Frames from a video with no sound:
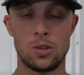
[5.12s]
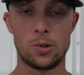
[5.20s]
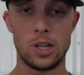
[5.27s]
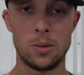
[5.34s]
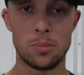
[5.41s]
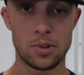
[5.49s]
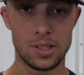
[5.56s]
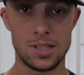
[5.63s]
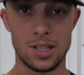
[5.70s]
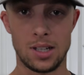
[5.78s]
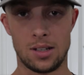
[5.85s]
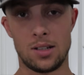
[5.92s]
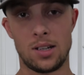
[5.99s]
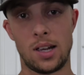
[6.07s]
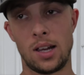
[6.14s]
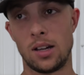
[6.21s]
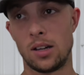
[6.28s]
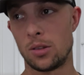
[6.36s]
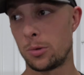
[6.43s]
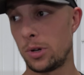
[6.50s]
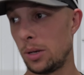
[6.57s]
3D printing
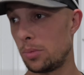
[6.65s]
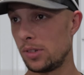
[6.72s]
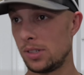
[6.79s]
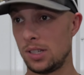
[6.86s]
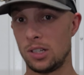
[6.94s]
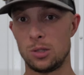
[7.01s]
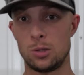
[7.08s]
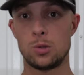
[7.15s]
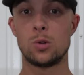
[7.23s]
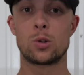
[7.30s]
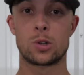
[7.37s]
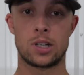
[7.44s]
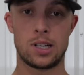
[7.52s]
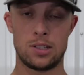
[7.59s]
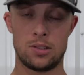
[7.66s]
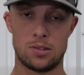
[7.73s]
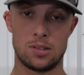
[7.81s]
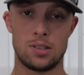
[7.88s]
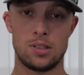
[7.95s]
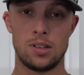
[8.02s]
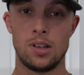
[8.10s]
and 3D printing tool
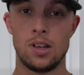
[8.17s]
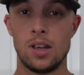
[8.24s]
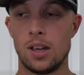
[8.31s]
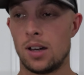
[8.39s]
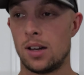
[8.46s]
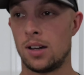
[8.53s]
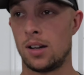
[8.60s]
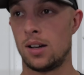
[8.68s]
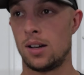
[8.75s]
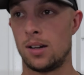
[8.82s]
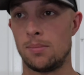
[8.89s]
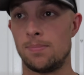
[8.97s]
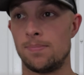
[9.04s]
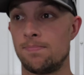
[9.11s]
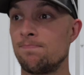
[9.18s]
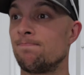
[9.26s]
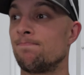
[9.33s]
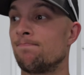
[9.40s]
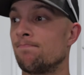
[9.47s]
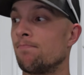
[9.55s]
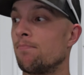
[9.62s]
organizers. Um,
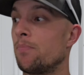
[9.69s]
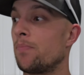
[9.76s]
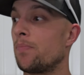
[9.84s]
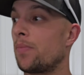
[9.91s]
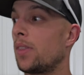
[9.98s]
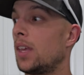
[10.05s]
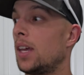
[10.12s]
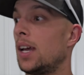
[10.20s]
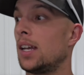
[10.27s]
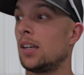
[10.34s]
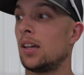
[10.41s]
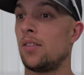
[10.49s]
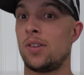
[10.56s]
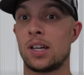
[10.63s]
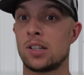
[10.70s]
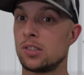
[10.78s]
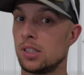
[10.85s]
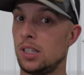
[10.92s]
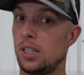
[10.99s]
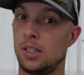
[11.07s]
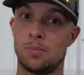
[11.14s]
and I've
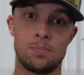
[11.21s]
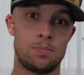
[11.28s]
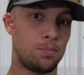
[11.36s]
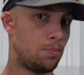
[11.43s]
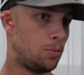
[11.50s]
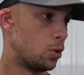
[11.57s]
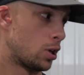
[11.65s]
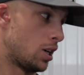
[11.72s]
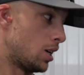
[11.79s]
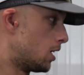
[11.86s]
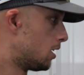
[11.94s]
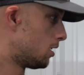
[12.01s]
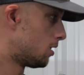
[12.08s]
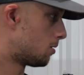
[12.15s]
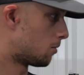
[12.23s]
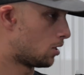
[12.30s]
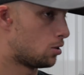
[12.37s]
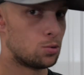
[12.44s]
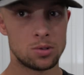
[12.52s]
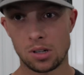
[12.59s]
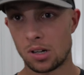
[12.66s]
actually organized my
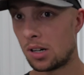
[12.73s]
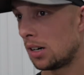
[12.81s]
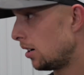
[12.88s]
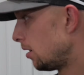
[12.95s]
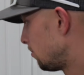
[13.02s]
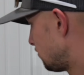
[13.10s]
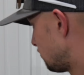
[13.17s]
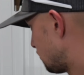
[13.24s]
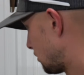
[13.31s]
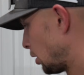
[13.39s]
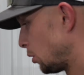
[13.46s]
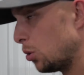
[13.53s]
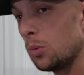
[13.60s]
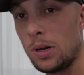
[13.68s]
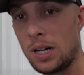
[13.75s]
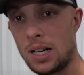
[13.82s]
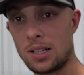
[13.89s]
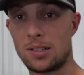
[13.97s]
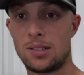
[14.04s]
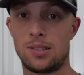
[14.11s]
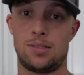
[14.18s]
tool cart, my
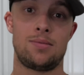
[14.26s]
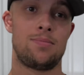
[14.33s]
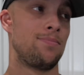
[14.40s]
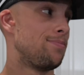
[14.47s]
toolbox,